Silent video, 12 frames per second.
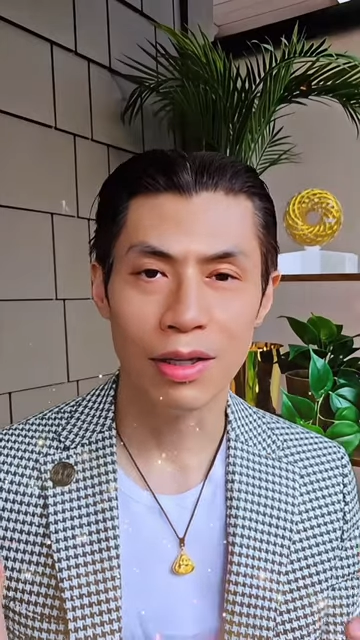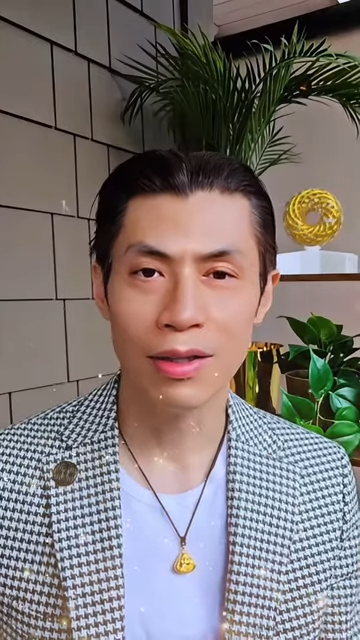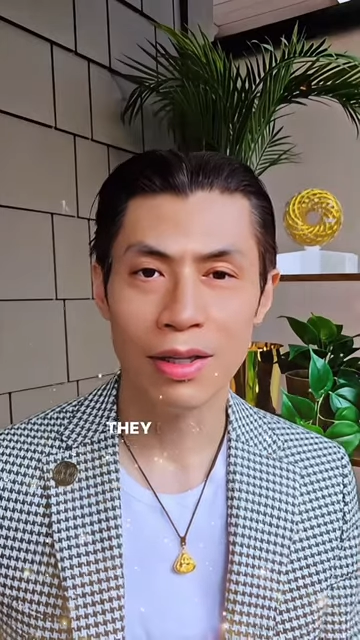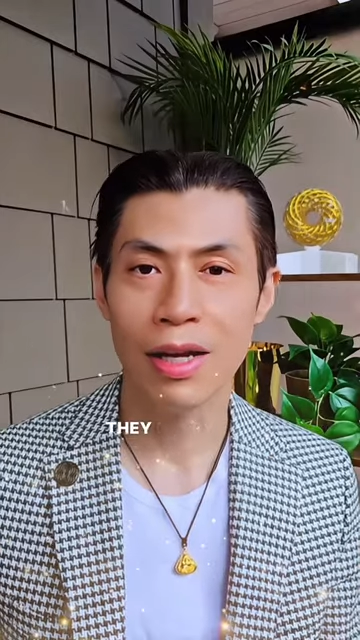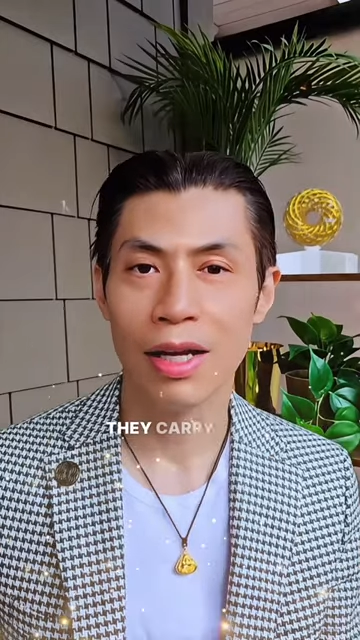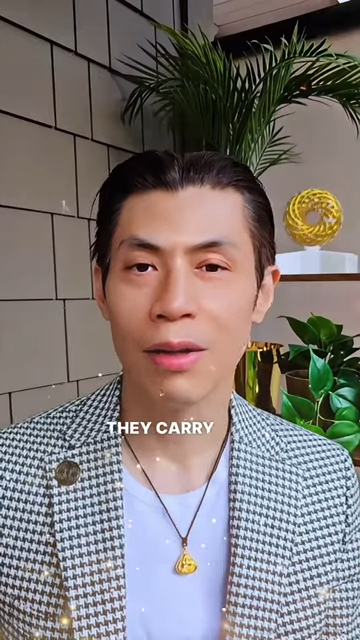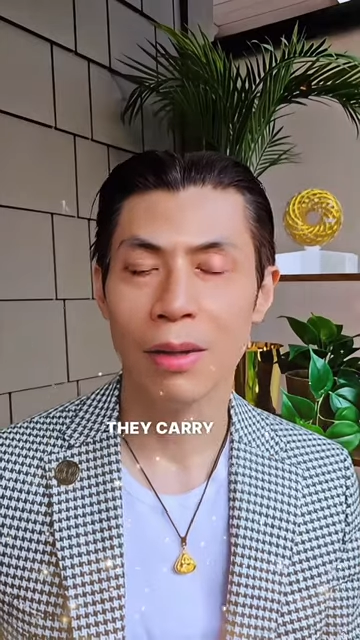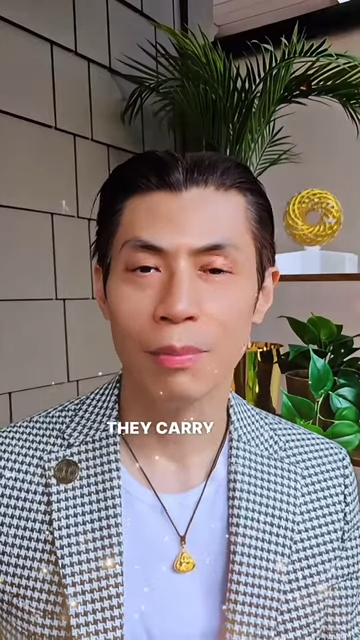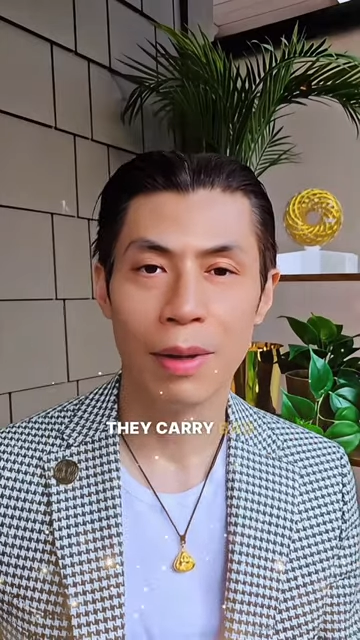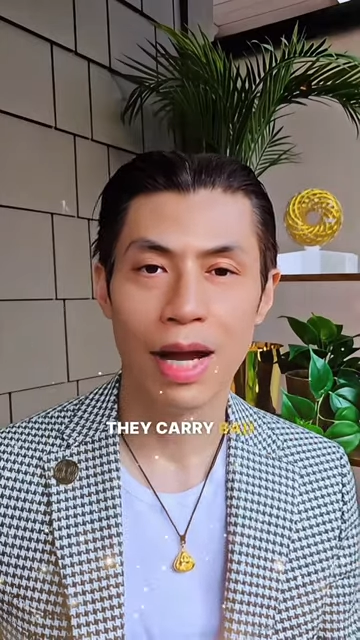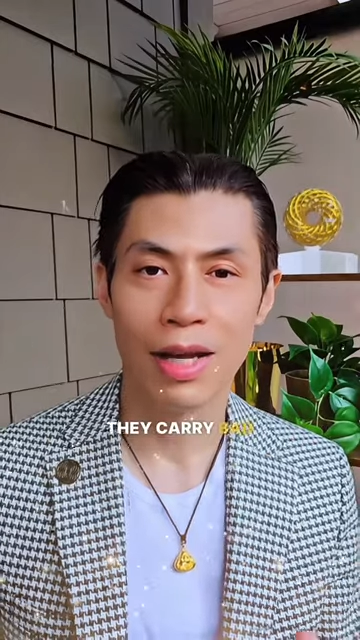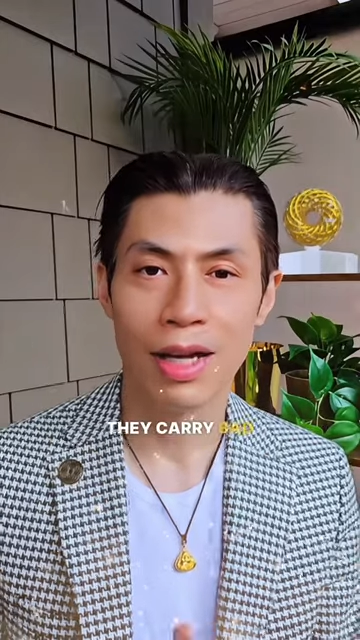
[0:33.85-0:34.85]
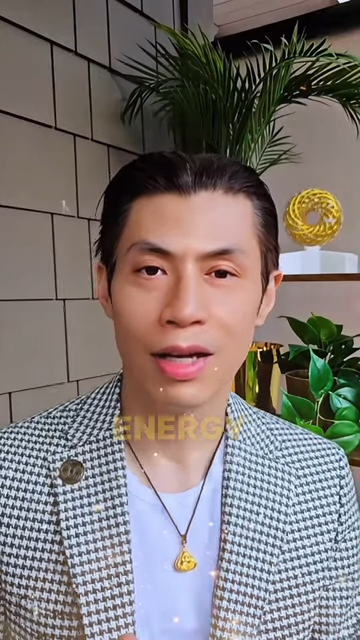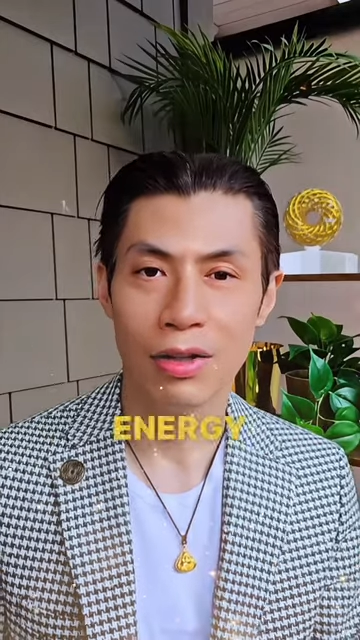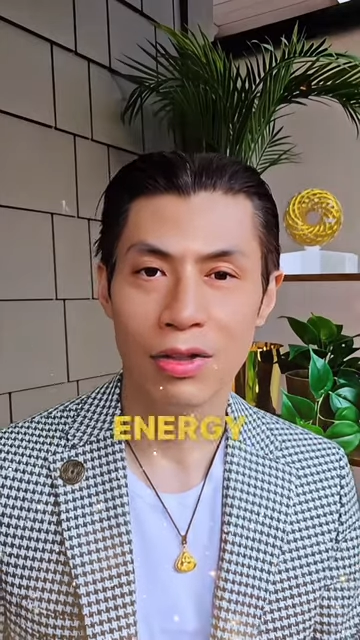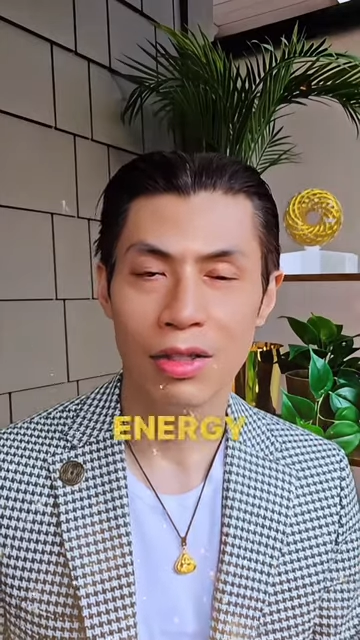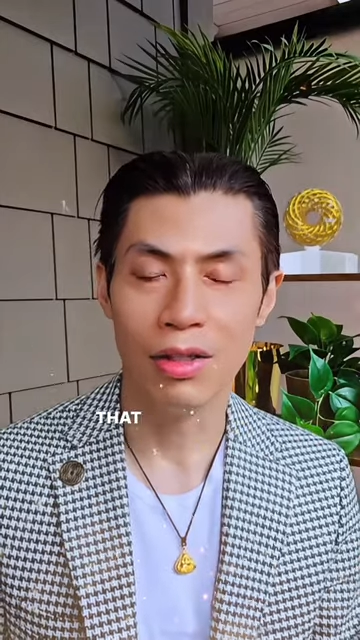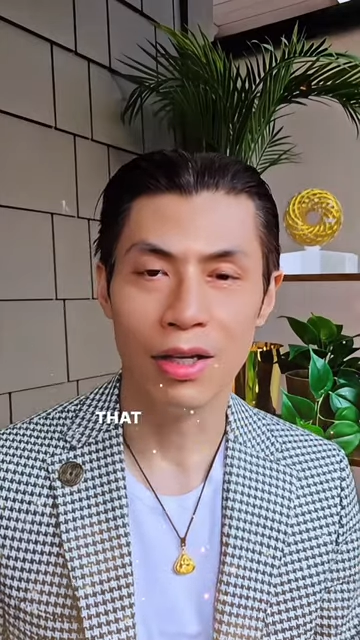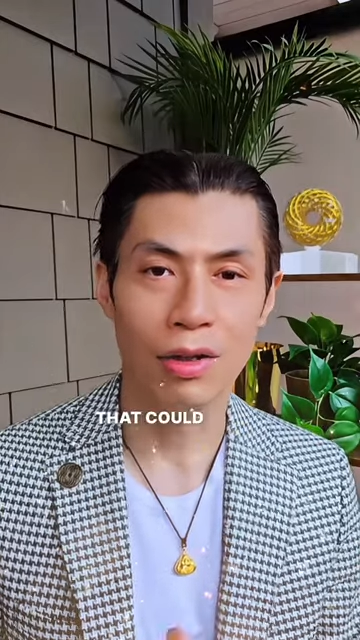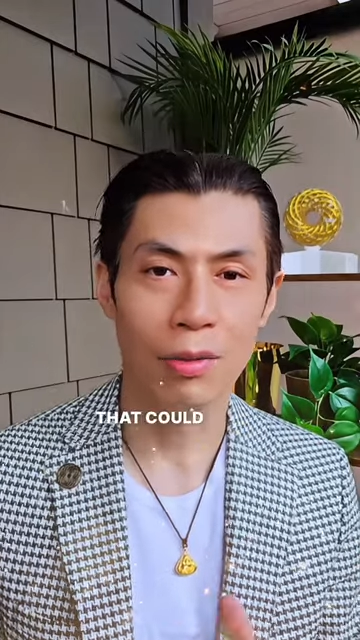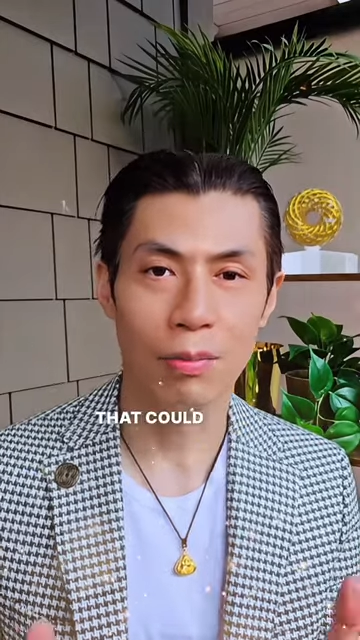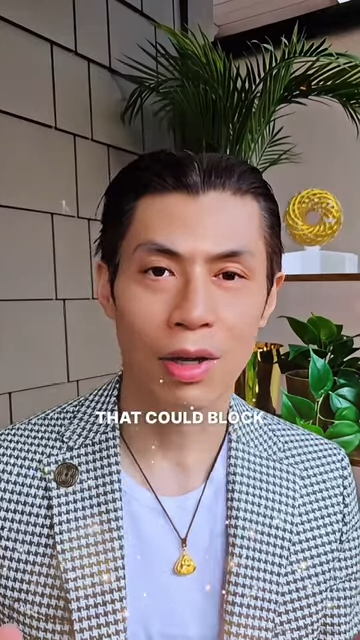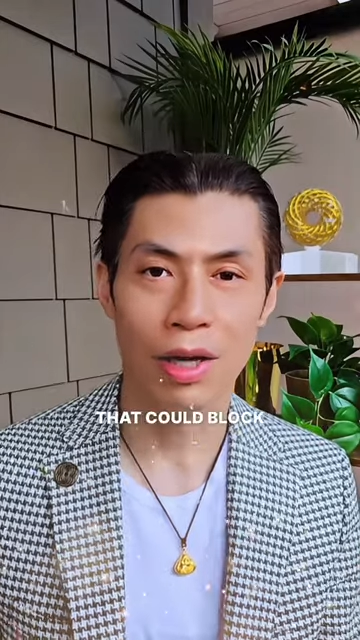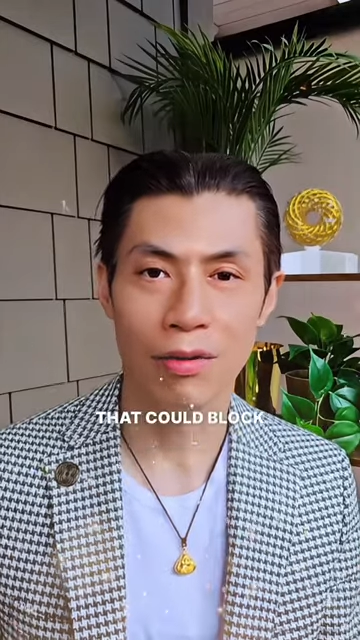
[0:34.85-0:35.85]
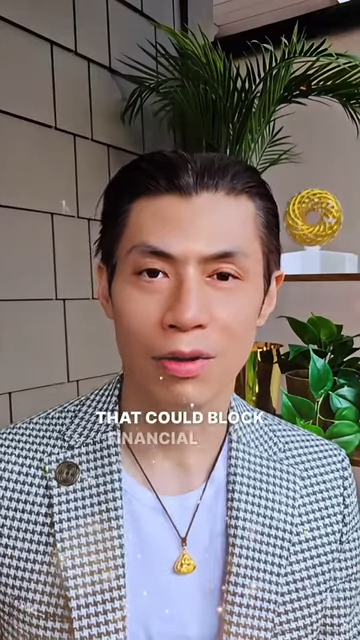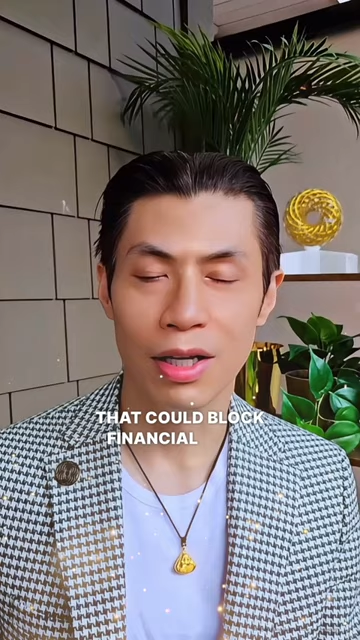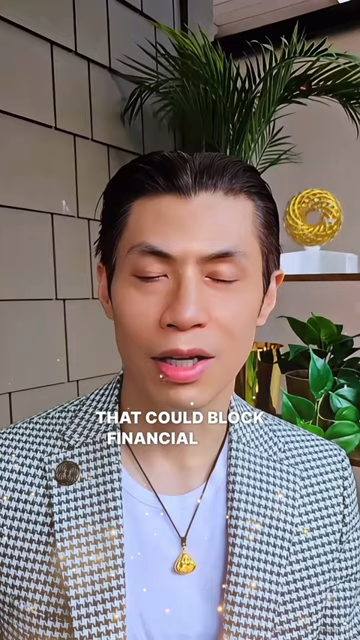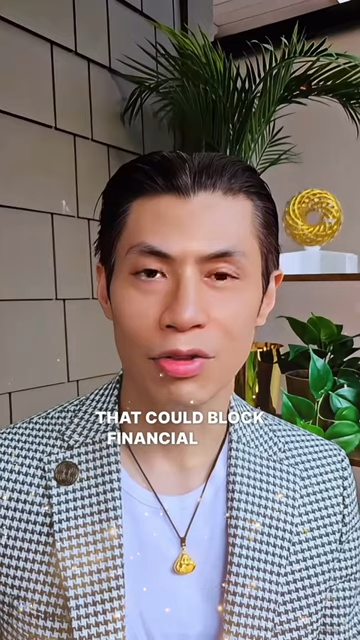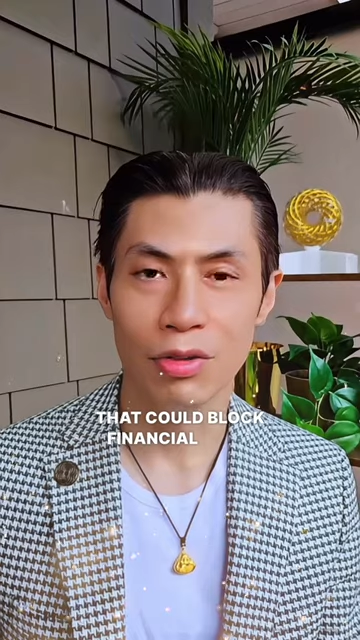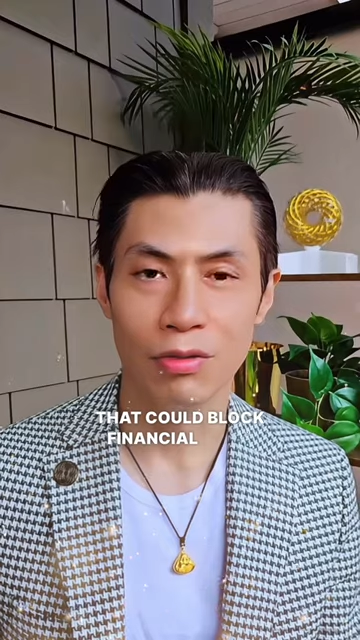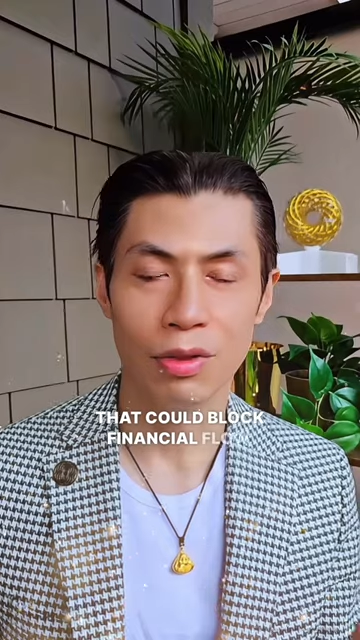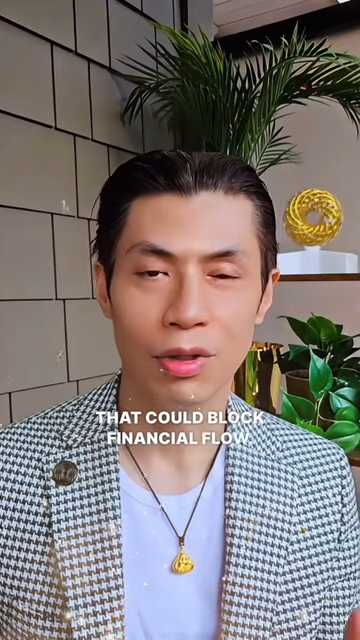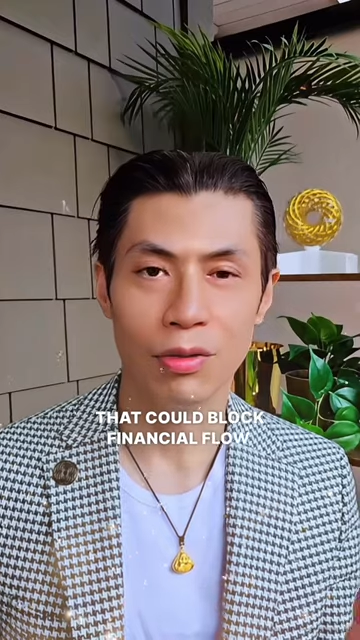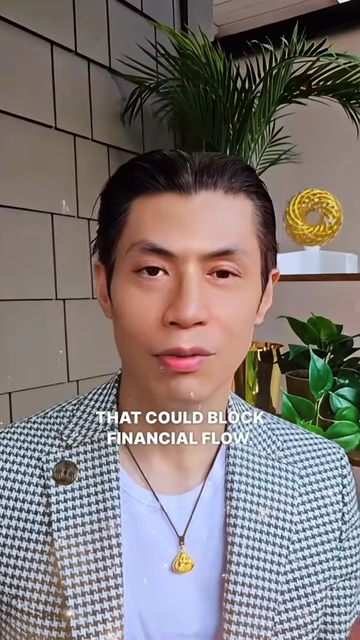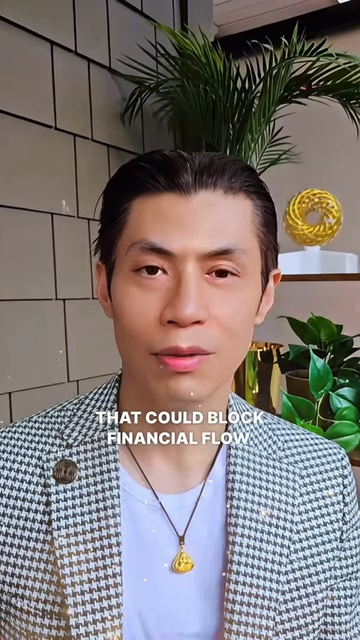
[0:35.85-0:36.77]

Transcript: they carry bad energy that could block financial flow.